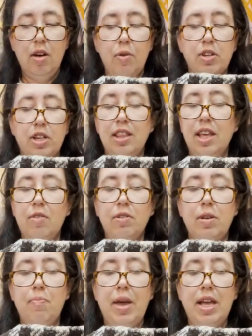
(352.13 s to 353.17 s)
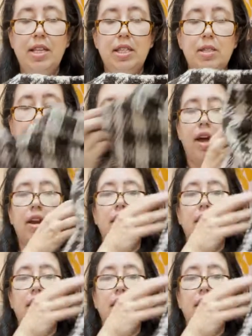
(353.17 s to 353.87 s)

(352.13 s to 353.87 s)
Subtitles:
which I think was a Macy's brand,